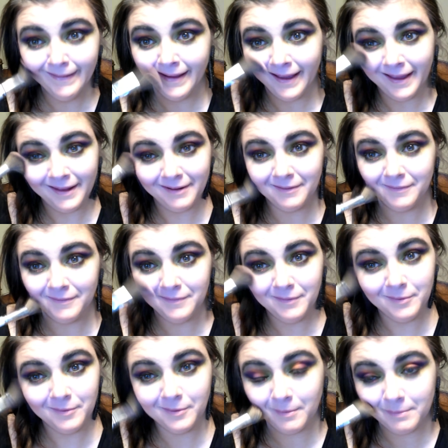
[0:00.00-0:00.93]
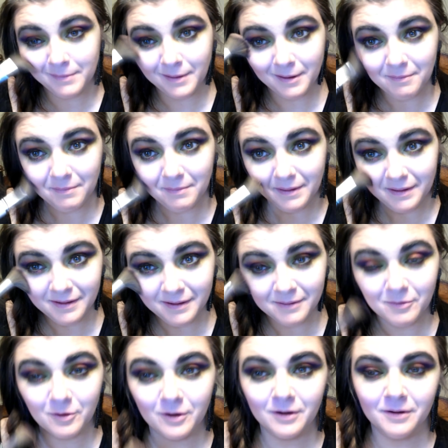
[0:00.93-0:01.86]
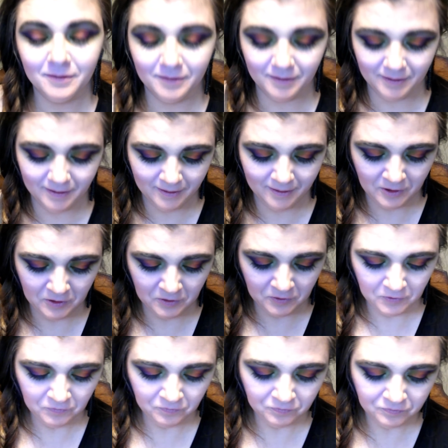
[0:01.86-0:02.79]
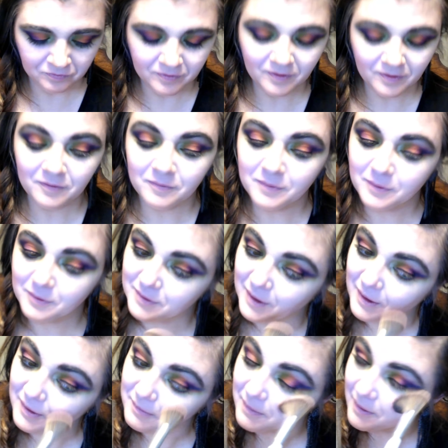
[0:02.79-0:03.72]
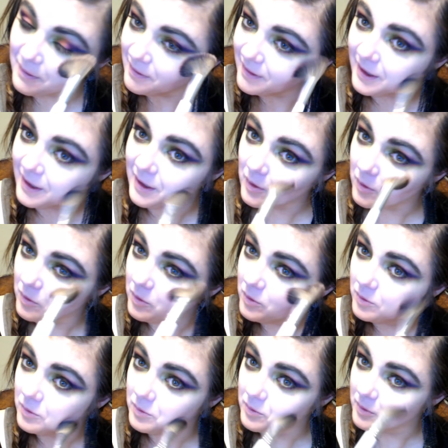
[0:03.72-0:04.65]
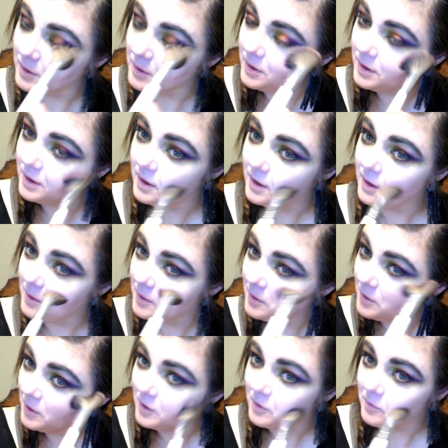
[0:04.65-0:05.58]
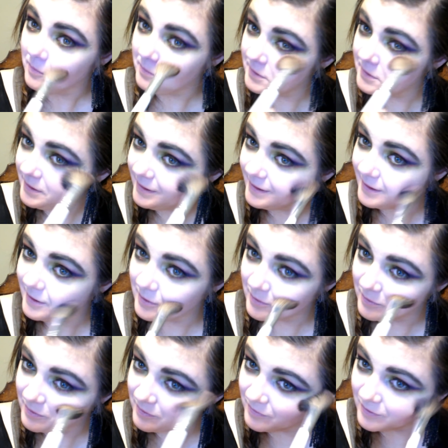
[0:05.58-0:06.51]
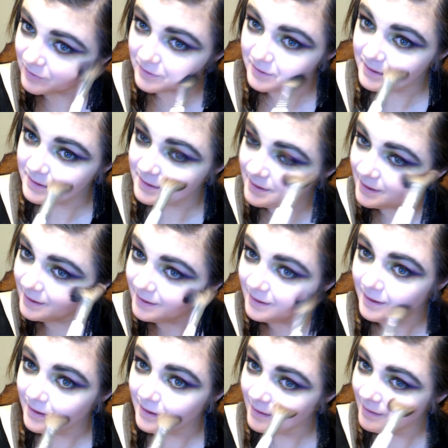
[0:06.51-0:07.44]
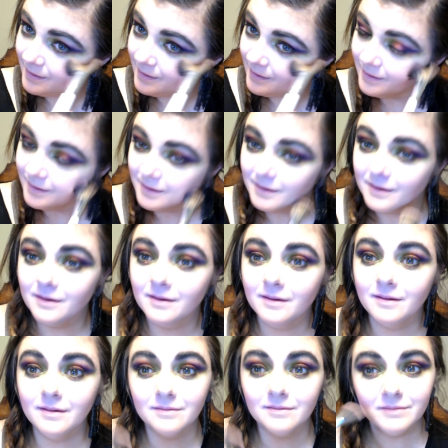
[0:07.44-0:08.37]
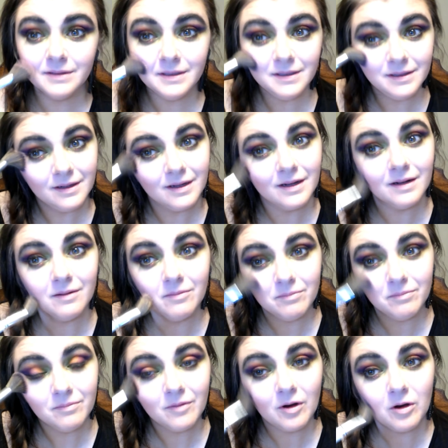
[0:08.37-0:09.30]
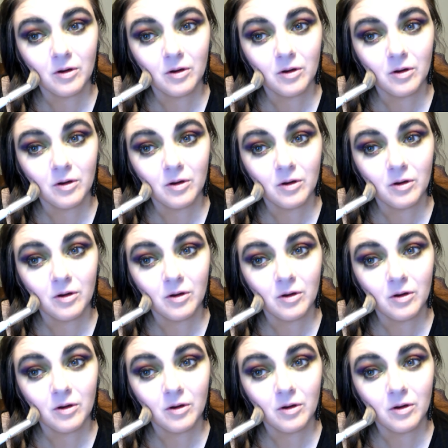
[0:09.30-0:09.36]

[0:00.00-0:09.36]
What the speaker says: I don't know what I'm talking about anymore. We were talking about like, oh, what are you gonna do the first when you are